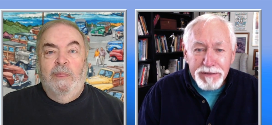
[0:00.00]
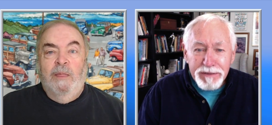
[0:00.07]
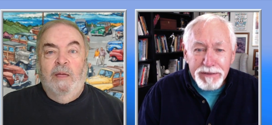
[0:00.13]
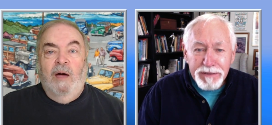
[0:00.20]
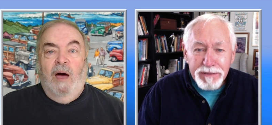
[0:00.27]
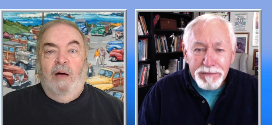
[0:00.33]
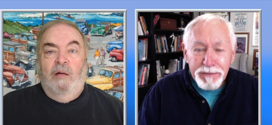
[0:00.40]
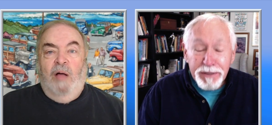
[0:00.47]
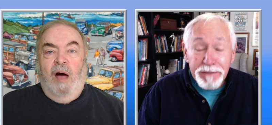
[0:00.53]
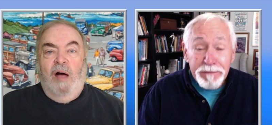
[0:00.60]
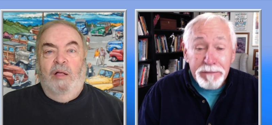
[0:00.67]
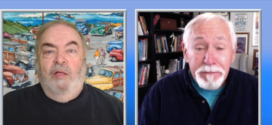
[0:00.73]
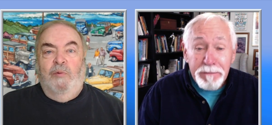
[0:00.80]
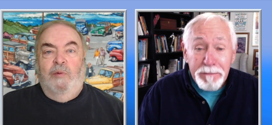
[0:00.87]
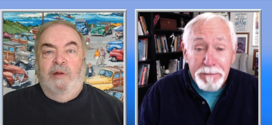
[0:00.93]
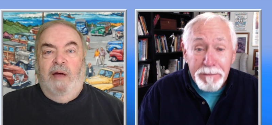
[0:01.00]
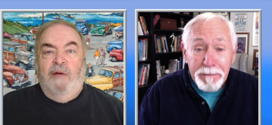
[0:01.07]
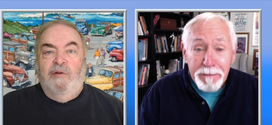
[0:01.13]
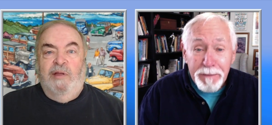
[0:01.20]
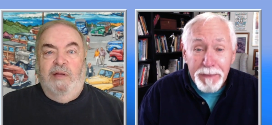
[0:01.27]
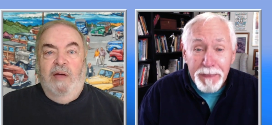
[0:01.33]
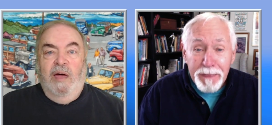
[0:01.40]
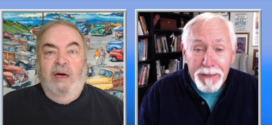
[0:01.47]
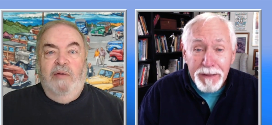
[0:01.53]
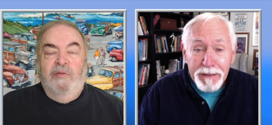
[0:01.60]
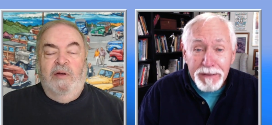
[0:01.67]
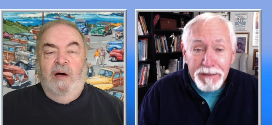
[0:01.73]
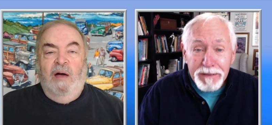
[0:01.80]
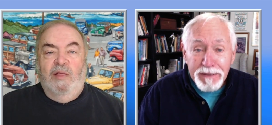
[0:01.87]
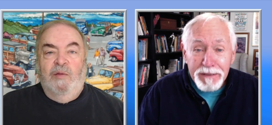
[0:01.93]
Speaker 1: Hollywood the
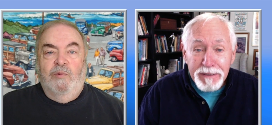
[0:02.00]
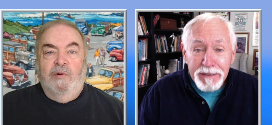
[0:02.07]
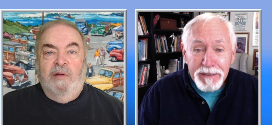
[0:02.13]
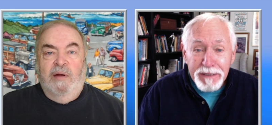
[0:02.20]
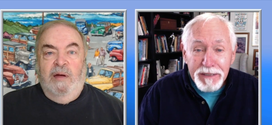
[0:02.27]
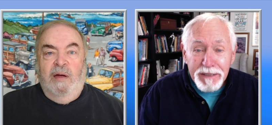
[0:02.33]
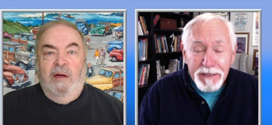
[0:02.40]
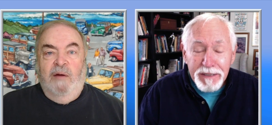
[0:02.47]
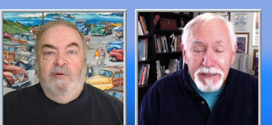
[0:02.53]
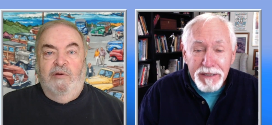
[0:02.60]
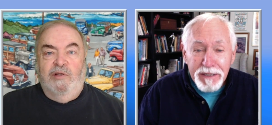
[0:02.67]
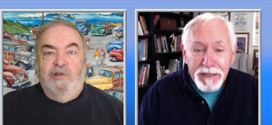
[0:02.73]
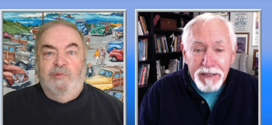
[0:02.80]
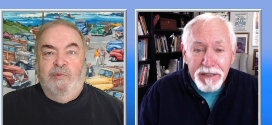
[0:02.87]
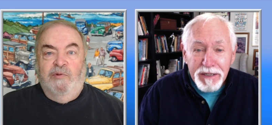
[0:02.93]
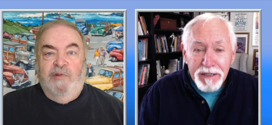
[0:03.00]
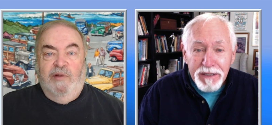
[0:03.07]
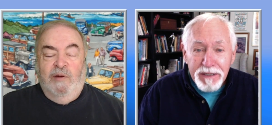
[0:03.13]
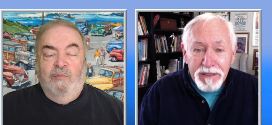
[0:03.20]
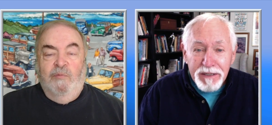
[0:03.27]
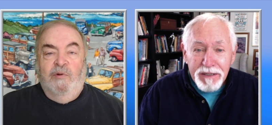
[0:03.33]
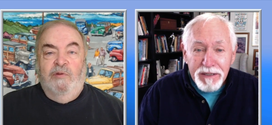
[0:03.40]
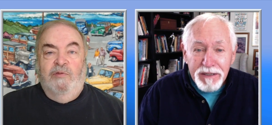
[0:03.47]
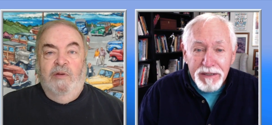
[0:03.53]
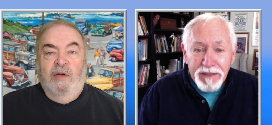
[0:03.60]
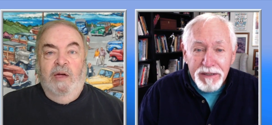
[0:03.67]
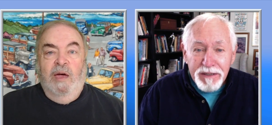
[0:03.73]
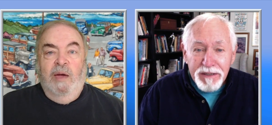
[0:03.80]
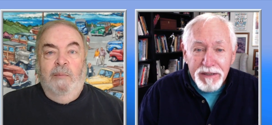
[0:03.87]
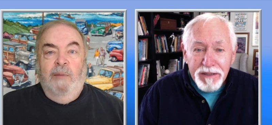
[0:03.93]
Hollywood Heritage Museum with
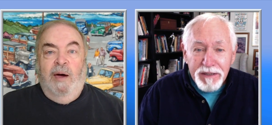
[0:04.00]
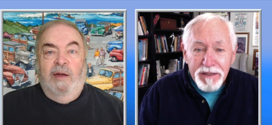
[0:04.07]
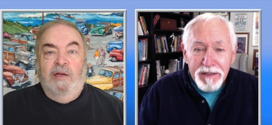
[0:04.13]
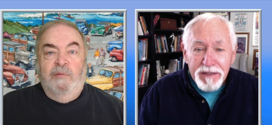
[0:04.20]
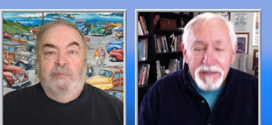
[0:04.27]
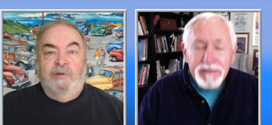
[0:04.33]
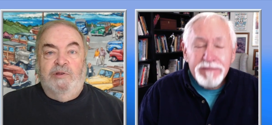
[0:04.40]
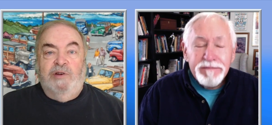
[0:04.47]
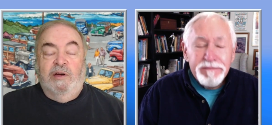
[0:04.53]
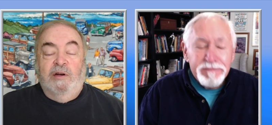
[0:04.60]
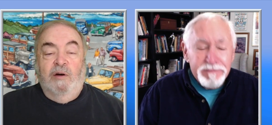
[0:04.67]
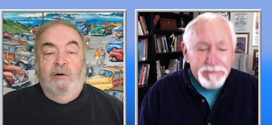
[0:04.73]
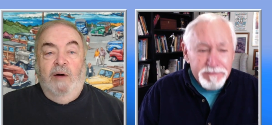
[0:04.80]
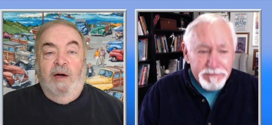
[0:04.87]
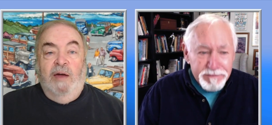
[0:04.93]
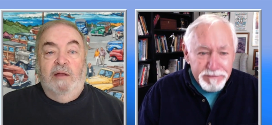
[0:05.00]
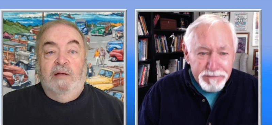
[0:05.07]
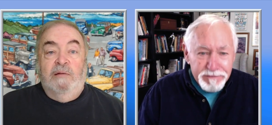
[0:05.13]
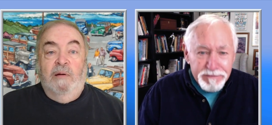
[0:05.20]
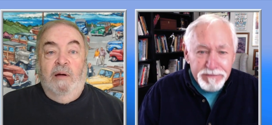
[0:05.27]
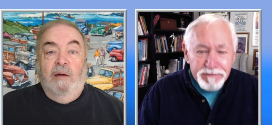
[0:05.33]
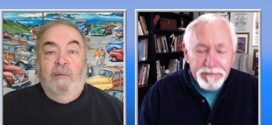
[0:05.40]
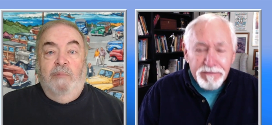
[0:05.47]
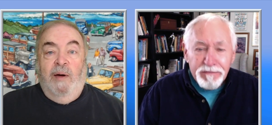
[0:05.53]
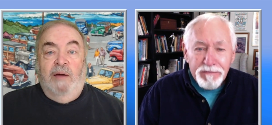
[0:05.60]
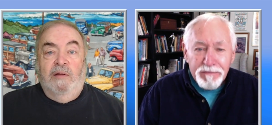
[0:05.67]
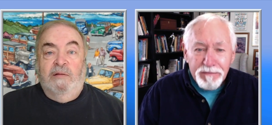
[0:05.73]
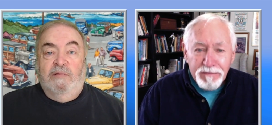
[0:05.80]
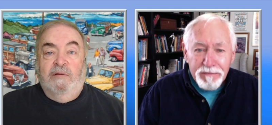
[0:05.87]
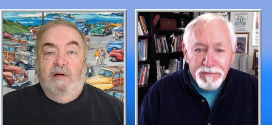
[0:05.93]
Manny Pacheco and a, about
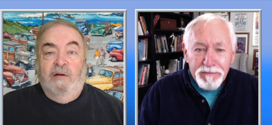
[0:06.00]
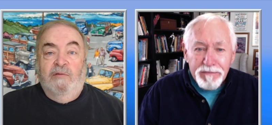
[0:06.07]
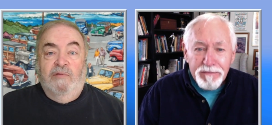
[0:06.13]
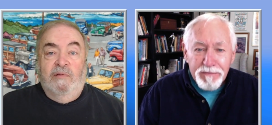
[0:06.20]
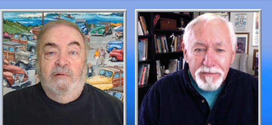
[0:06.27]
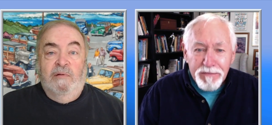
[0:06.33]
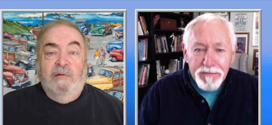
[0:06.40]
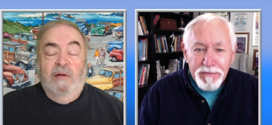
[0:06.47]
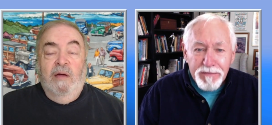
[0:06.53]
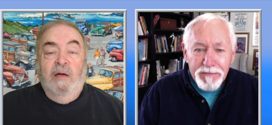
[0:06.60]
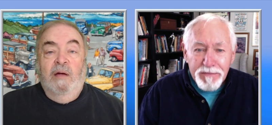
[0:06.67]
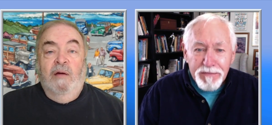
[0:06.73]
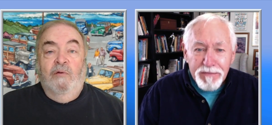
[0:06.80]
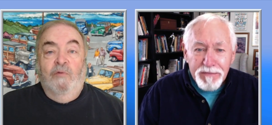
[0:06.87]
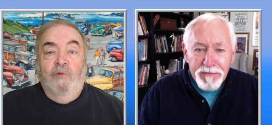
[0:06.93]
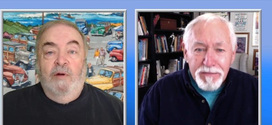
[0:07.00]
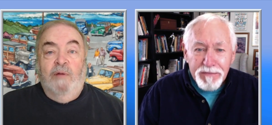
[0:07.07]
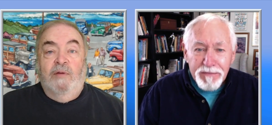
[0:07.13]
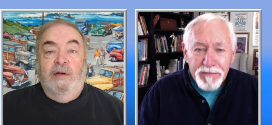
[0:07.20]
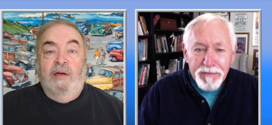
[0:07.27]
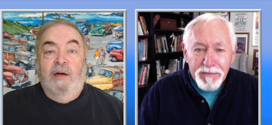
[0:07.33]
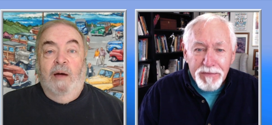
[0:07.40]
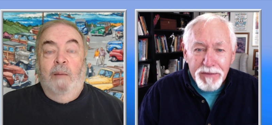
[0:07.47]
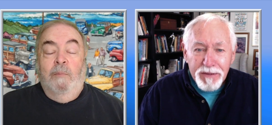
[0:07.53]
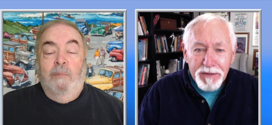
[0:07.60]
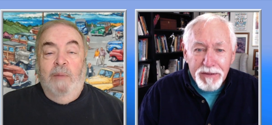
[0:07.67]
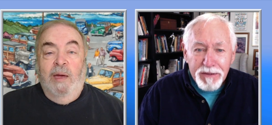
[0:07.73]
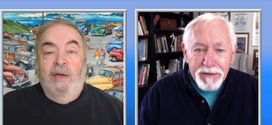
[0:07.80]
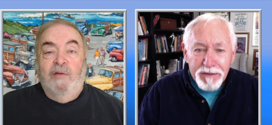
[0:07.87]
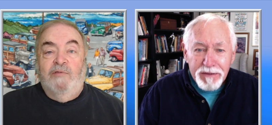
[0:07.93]
a dozen really
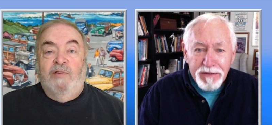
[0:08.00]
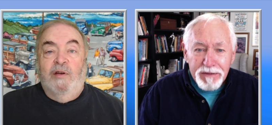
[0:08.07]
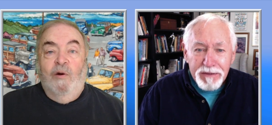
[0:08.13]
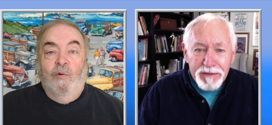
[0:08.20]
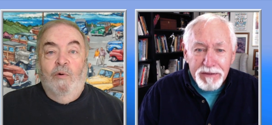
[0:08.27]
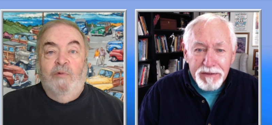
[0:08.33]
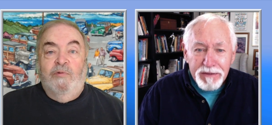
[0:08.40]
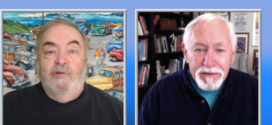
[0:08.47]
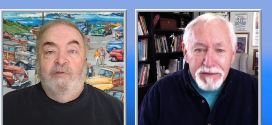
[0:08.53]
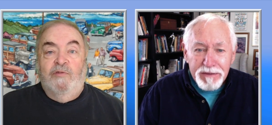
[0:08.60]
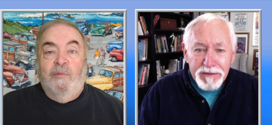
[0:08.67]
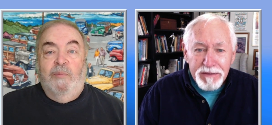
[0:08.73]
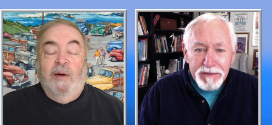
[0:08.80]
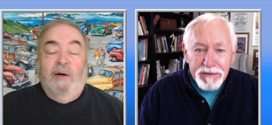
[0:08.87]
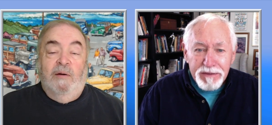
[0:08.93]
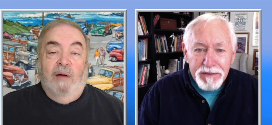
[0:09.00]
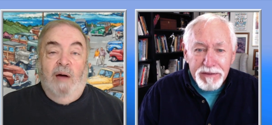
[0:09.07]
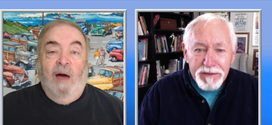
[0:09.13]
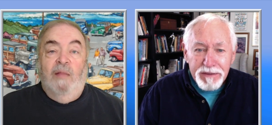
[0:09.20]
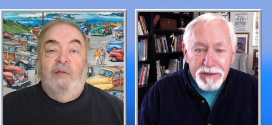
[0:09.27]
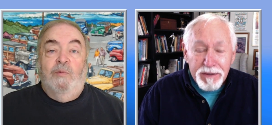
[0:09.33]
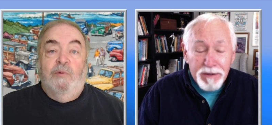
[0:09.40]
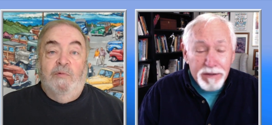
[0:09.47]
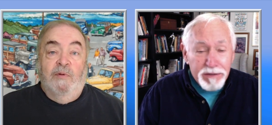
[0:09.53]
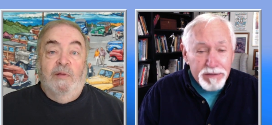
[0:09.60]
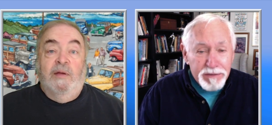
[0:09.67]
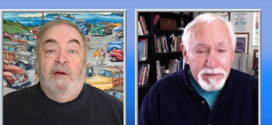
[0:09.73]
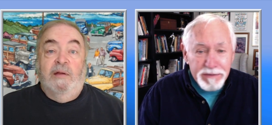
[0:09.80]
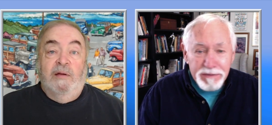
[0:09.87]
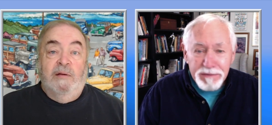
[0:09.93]
amazing authors about
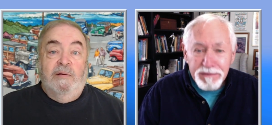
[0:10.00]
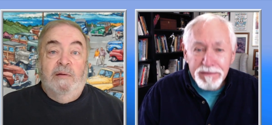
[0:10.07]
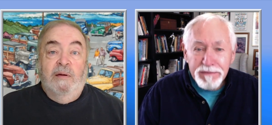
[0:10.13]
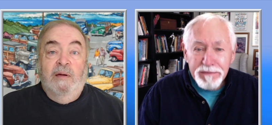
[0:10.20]
Hollywood-related